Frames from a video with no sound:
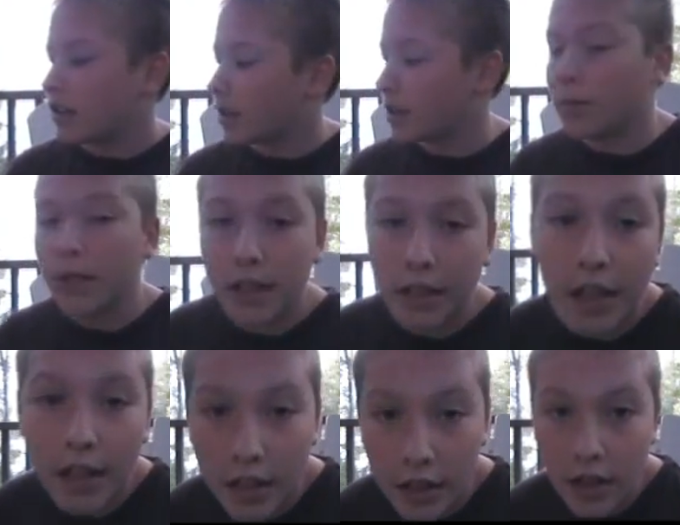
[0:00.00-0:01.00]
Anybody in
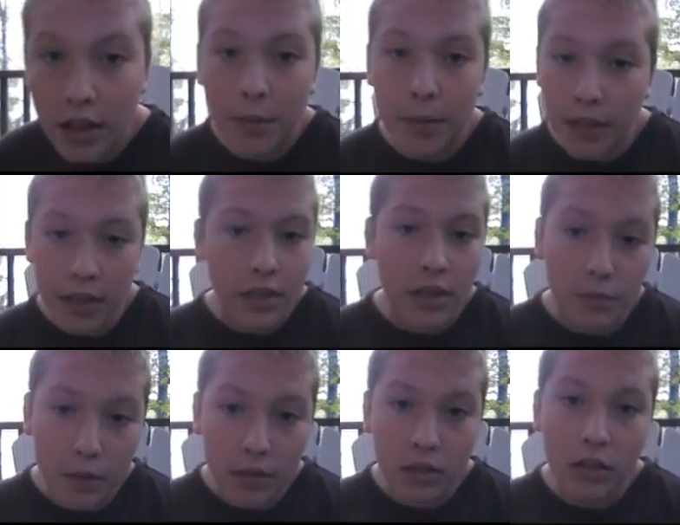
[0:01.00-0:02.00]
Canada, happy
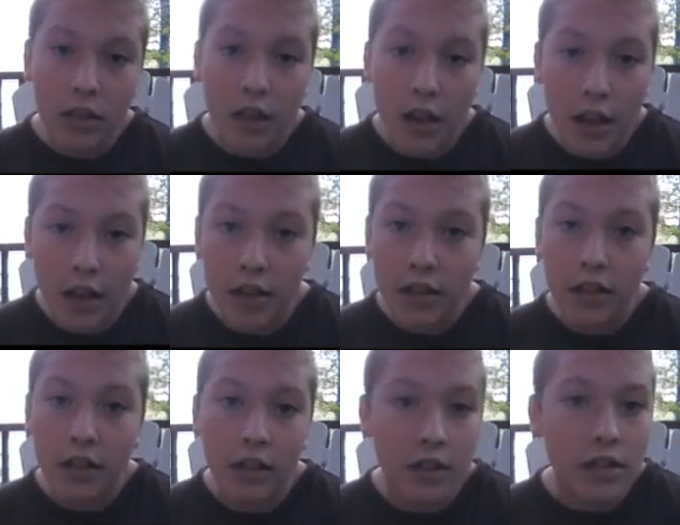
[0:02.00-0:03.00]
Thanksgiving and uh,
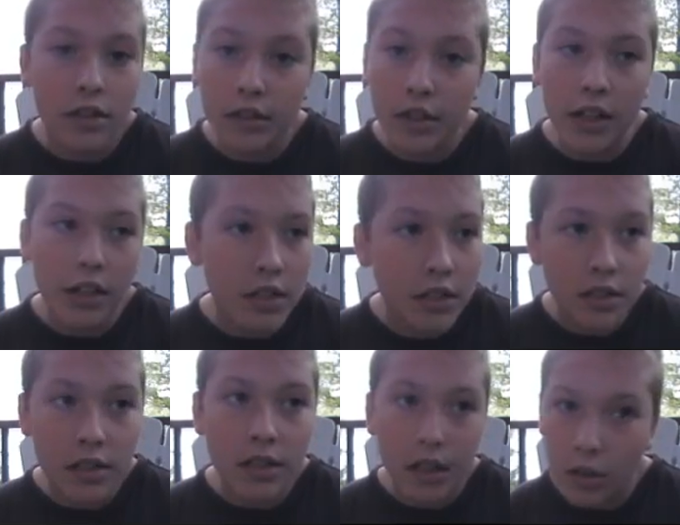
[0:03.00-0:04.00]
I'll see you guys
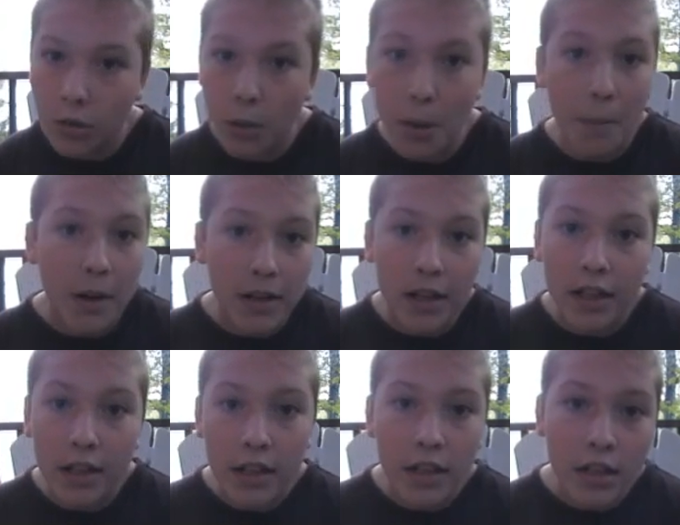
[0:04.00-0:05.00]
get home on Monday.
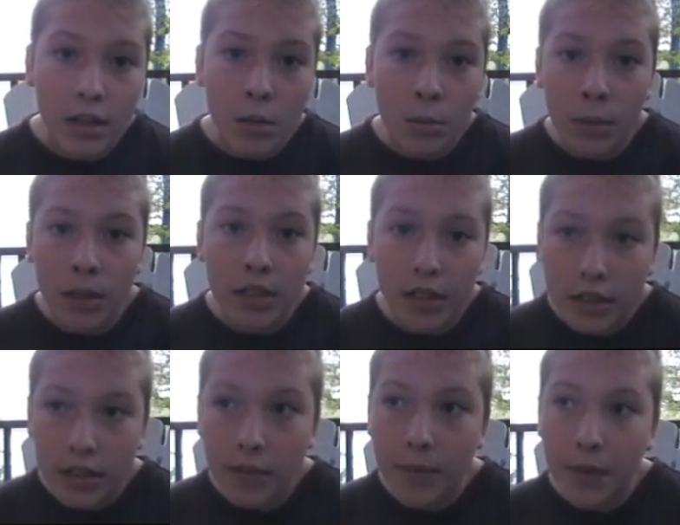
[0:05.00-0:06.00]
Monday's
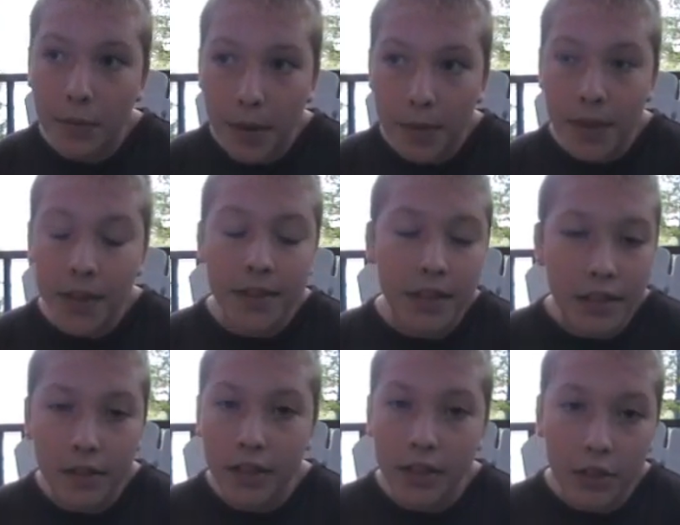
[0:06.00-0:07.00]
Thanksgiving. I'm having
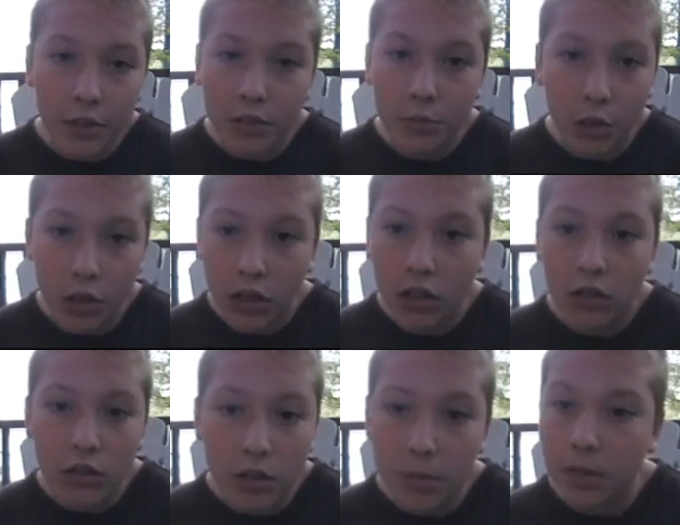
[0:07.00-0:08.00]
Thanksgiving dinner tomorrow or
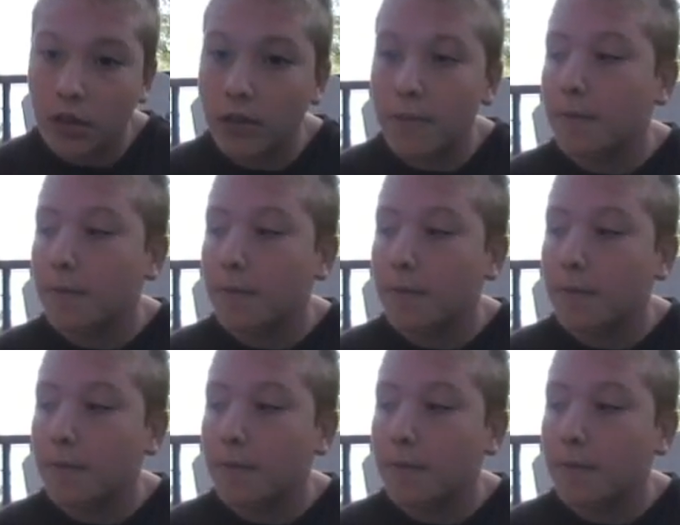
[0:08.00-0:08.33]
something.